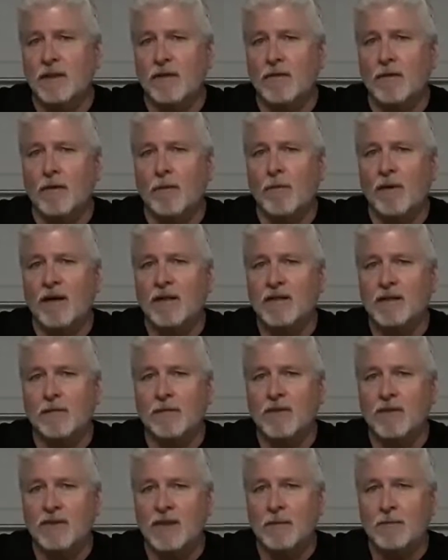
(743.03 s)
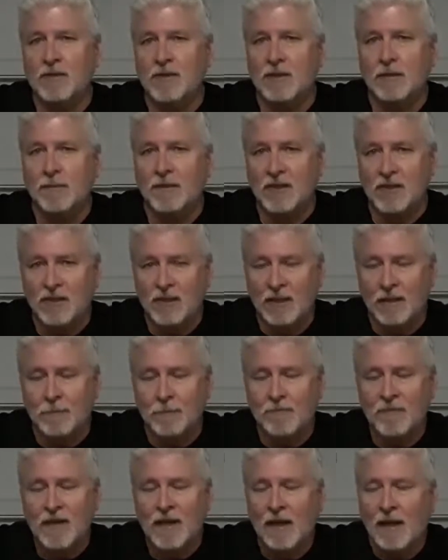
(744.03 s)
Don't go buy something cheap just to be
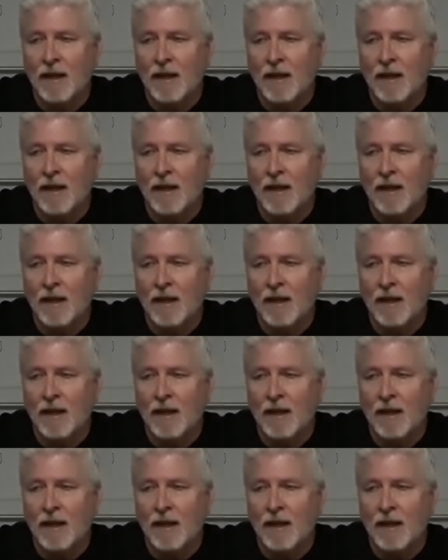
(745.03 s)
cheap.